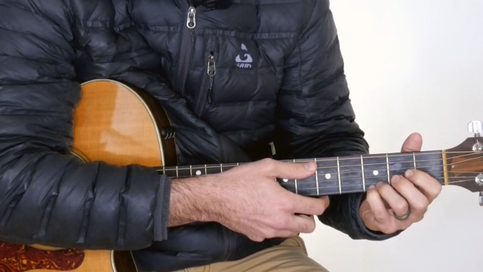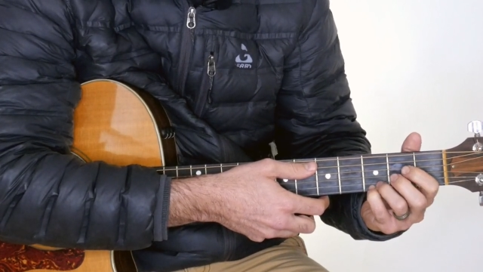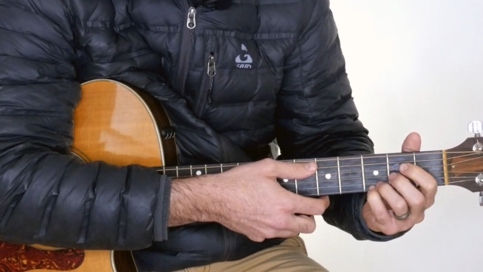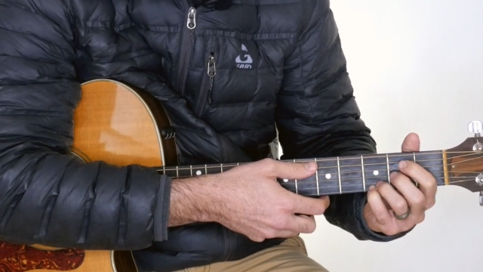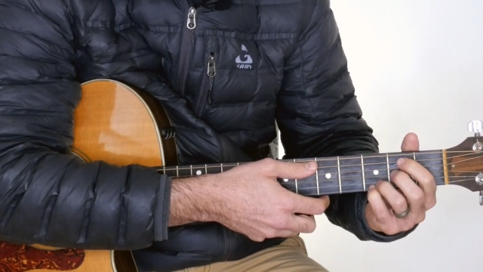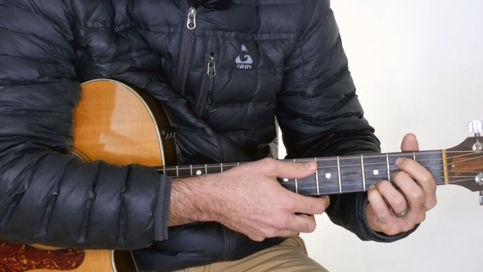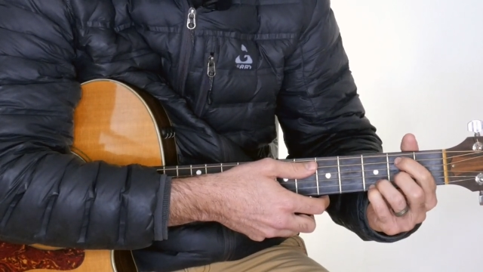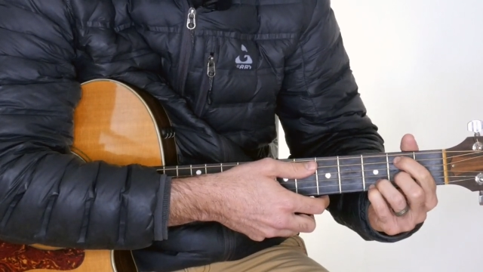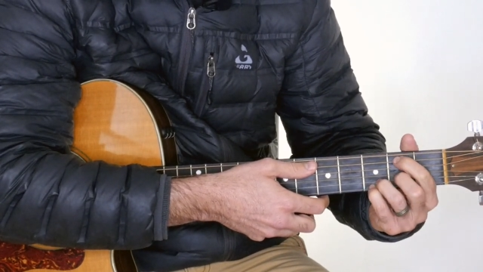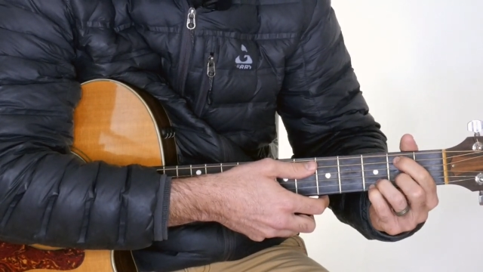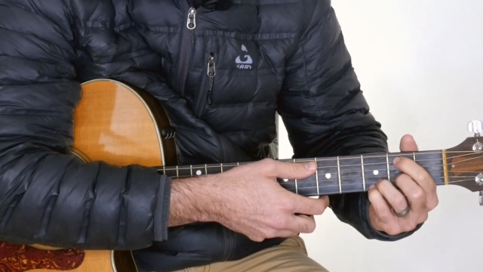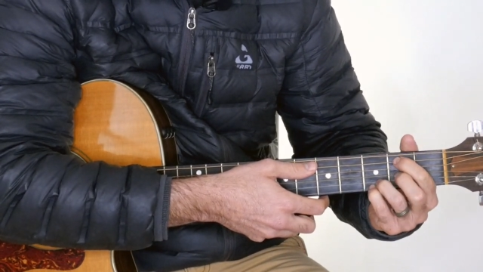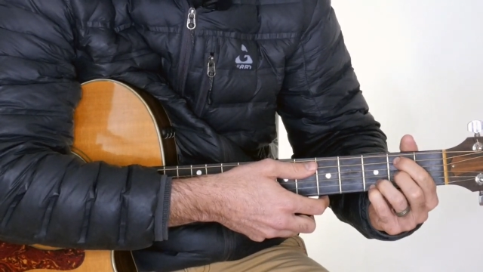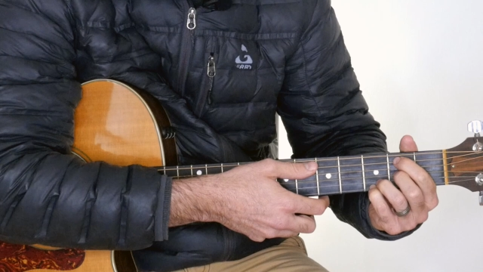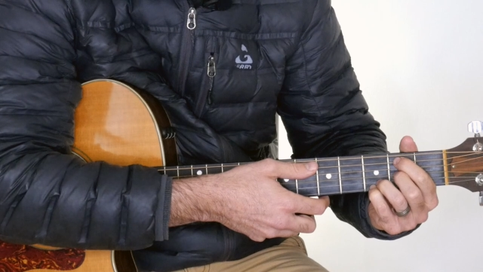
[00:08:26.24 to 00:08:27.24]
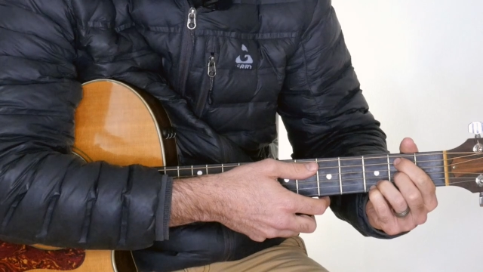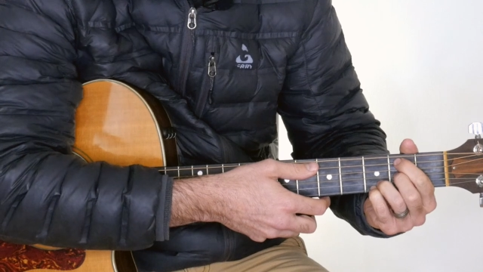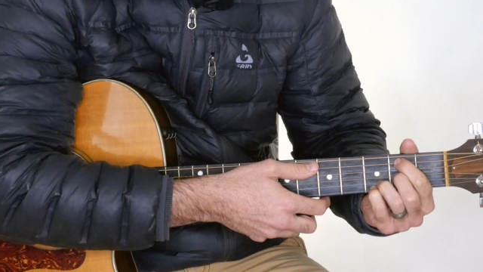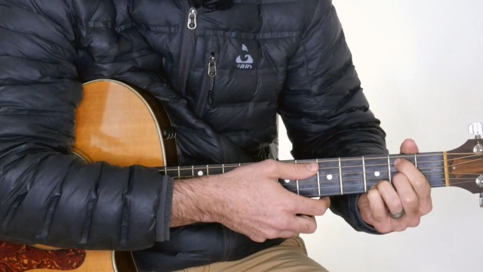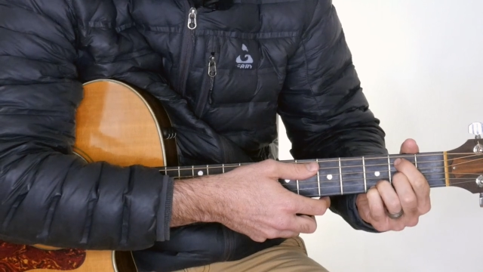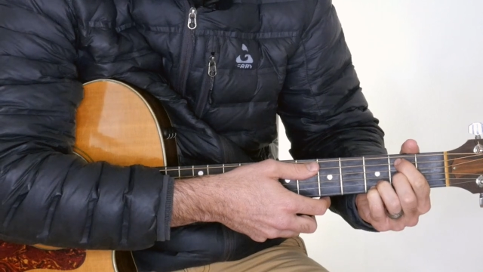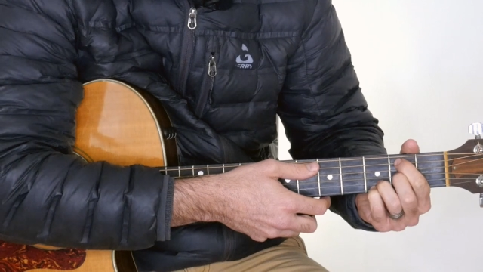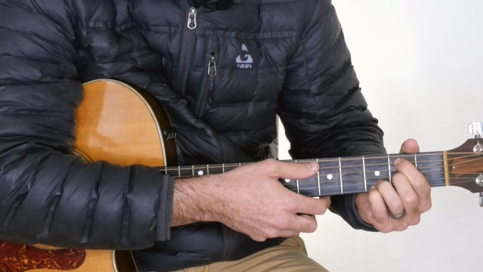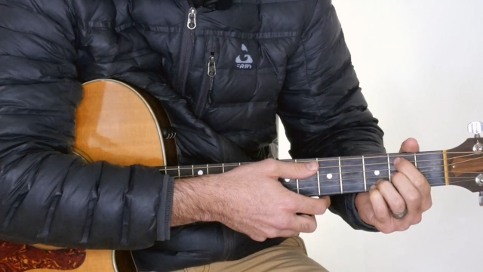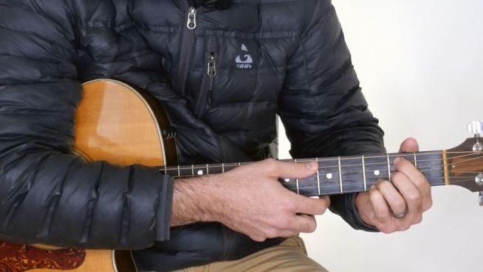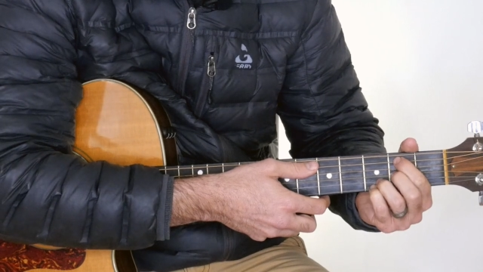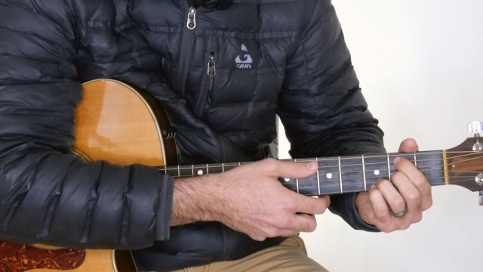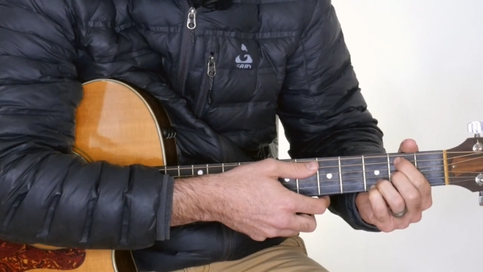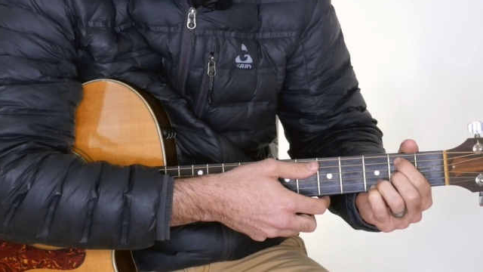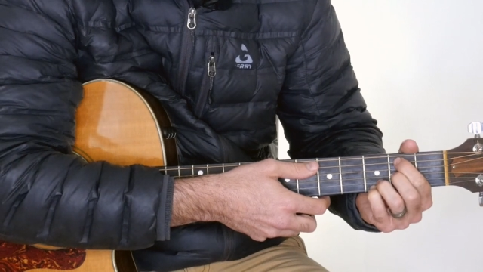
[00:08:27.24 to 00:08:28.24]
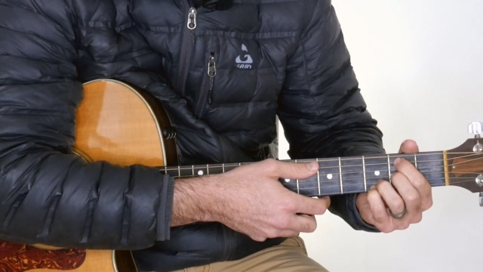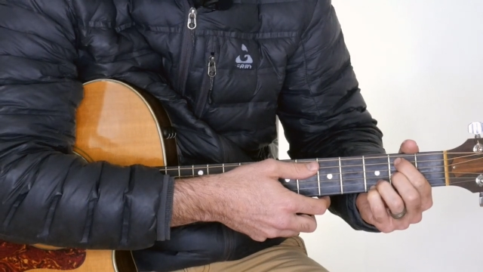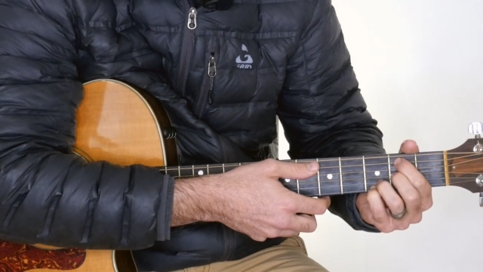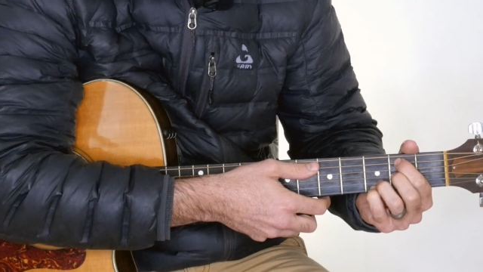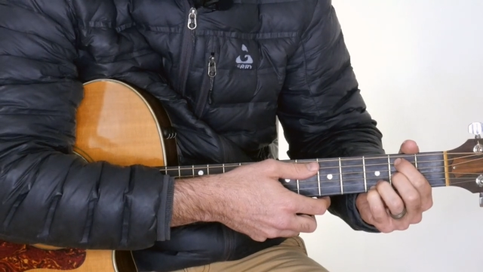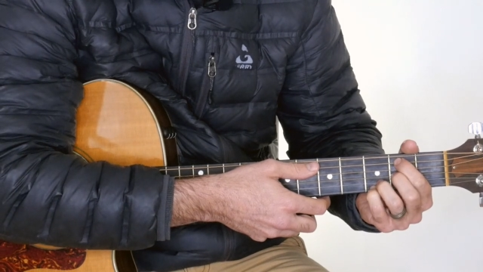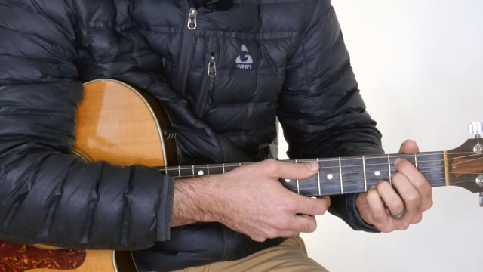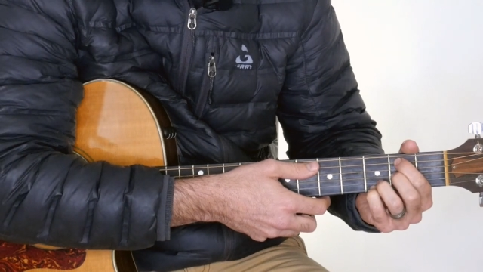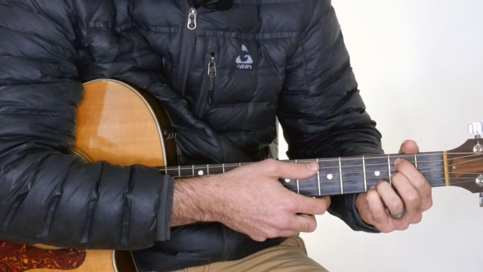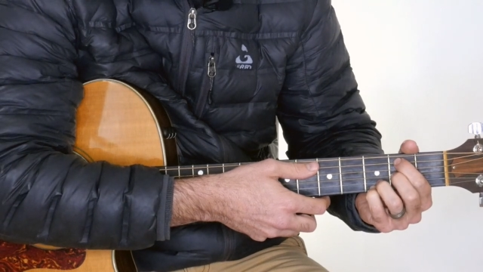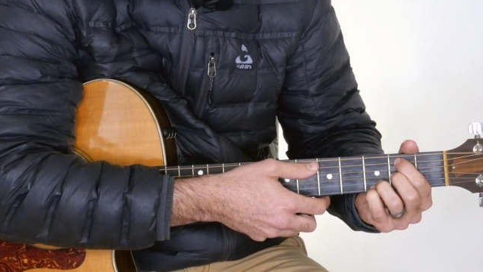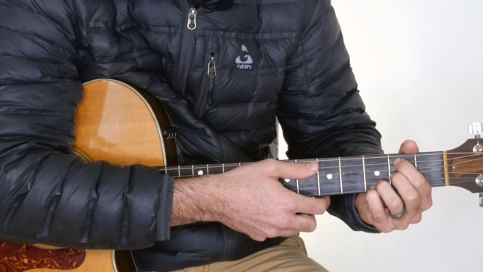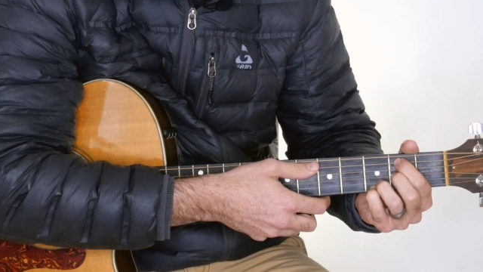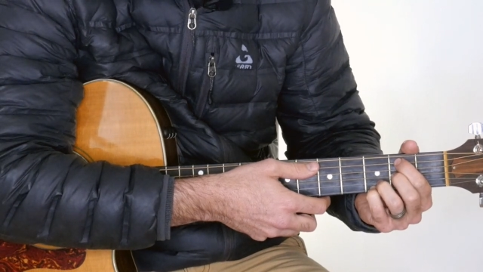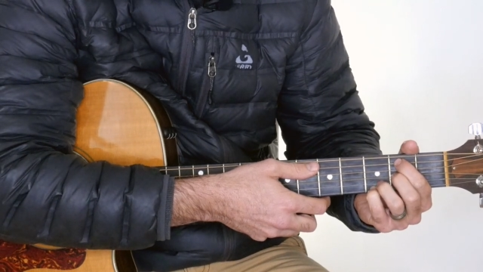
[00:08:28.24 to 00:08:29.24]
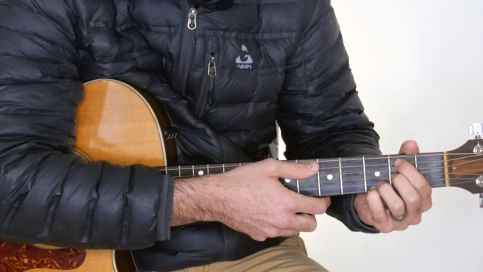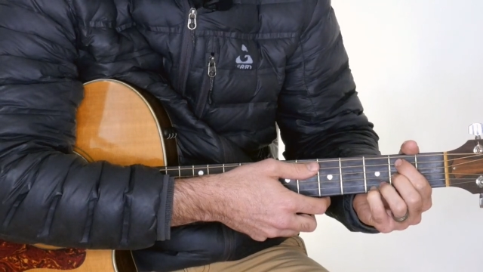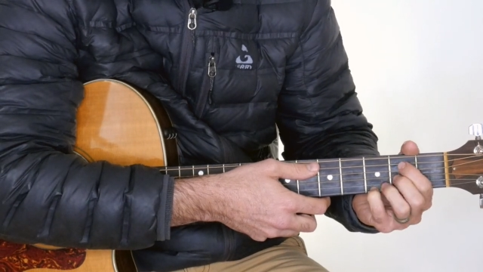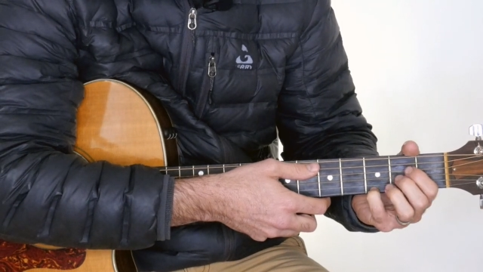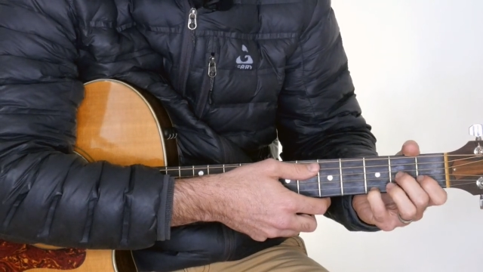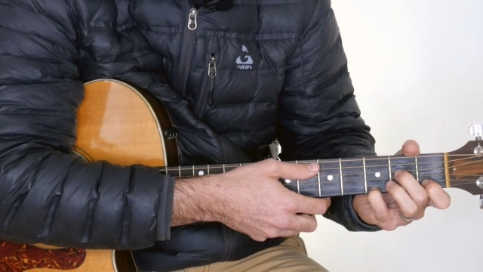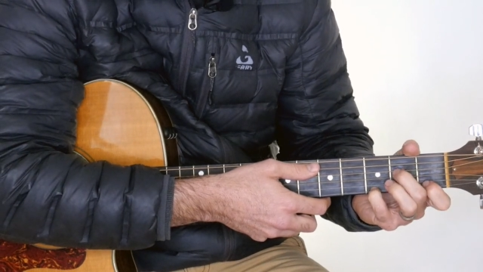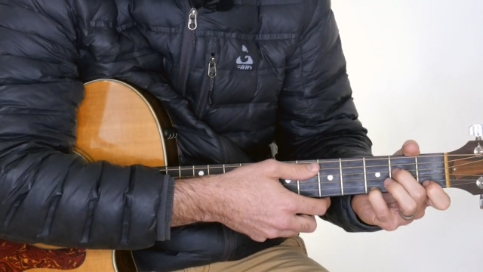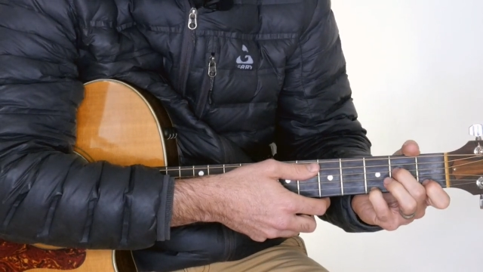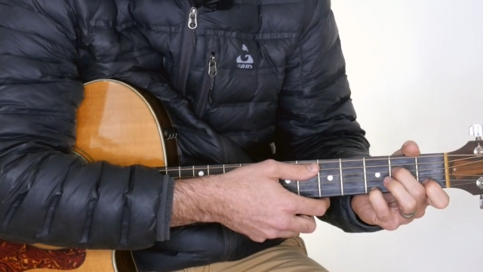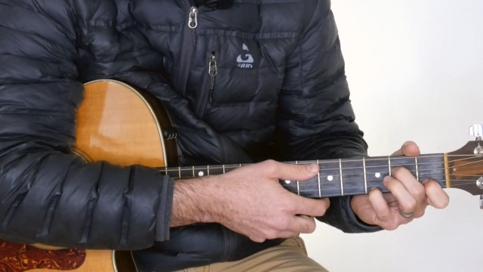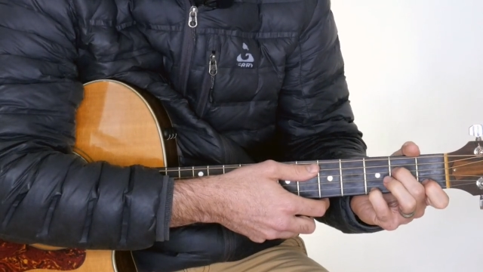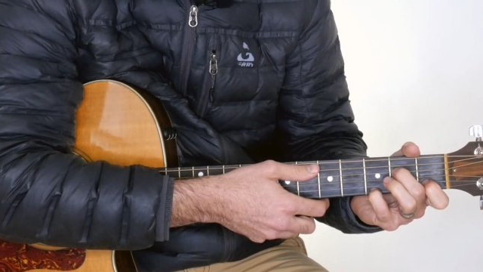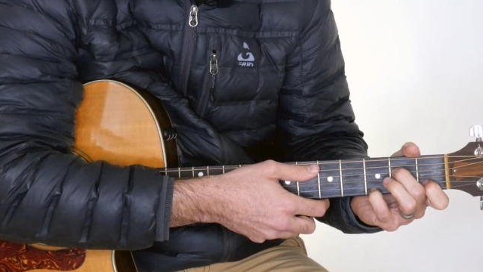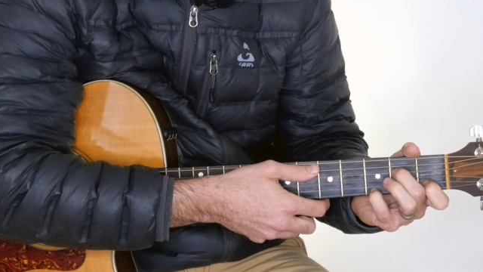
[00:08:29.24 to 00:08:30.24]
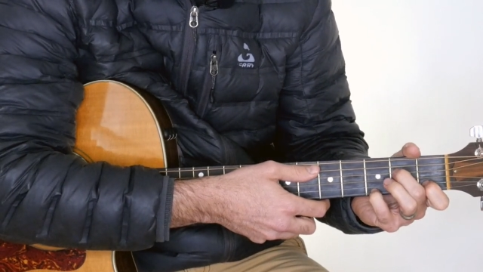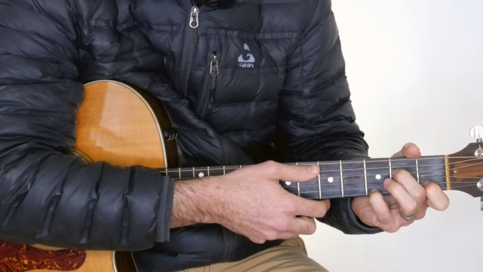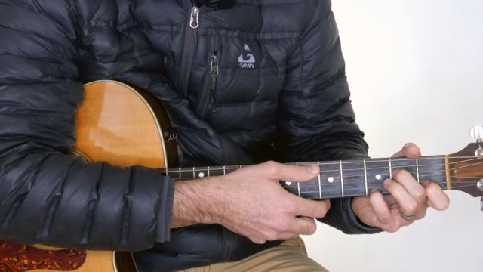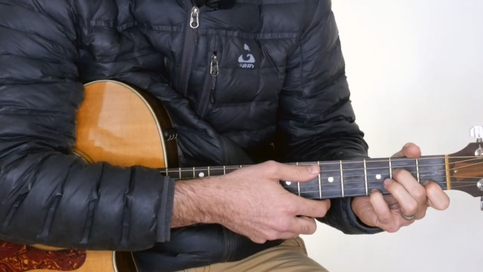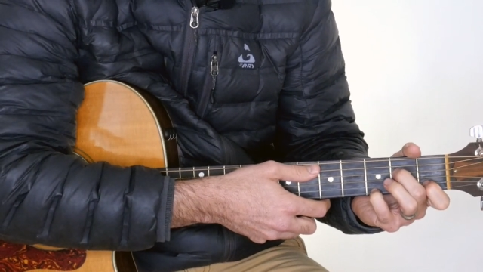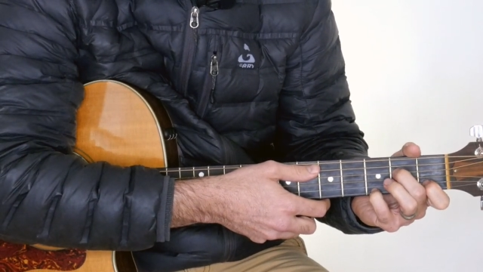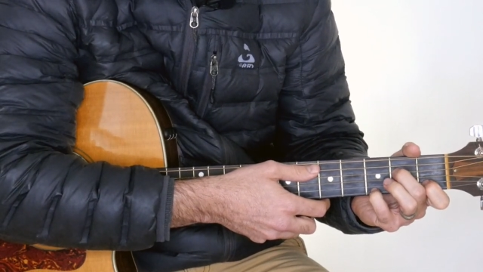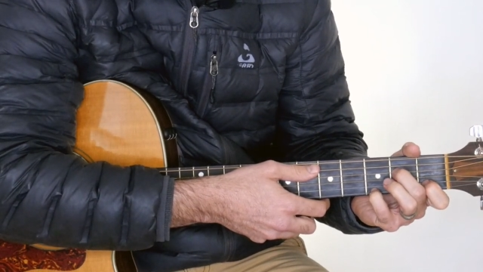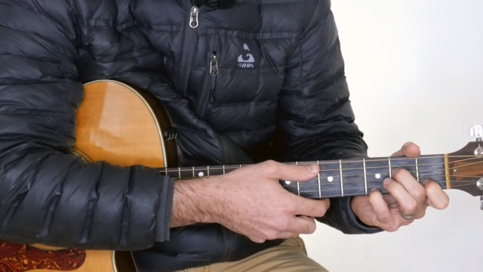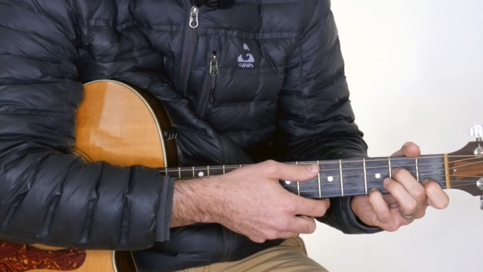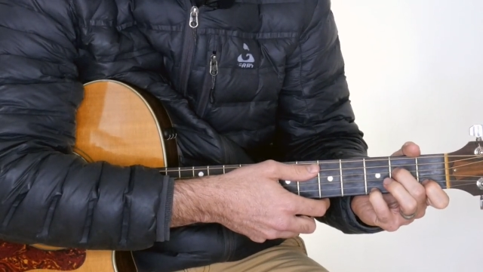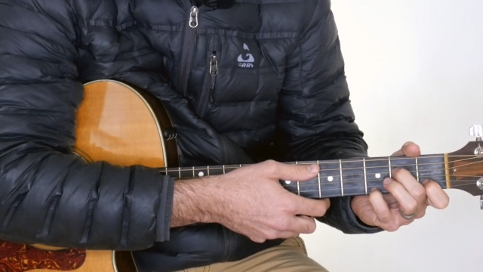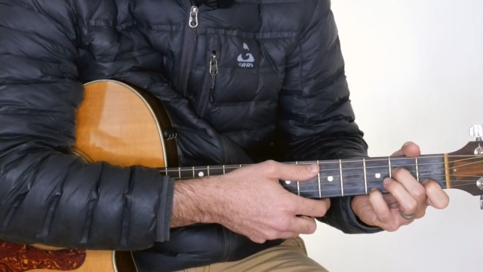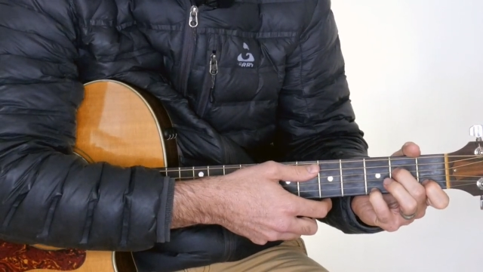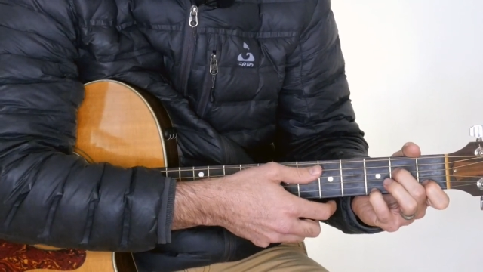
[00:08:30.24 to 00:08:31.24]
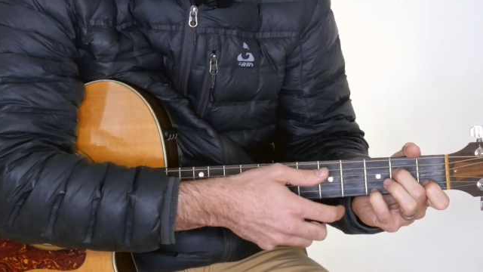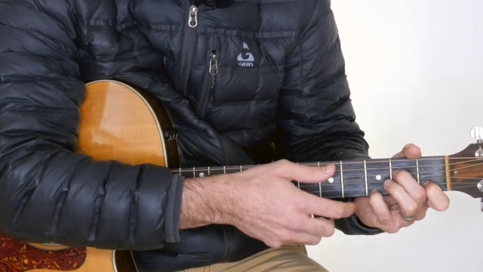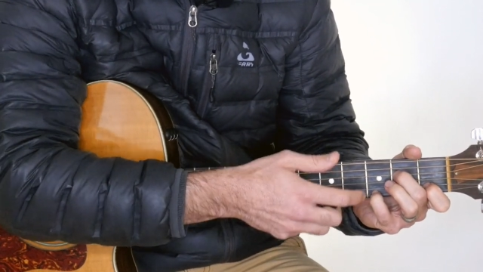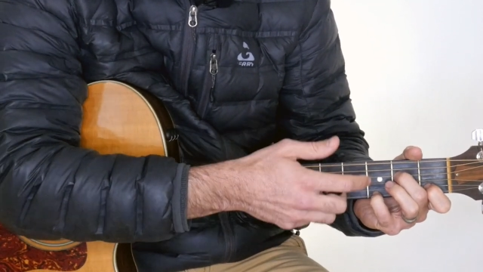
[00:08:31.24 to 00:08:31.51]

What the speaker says: (no speaker visible)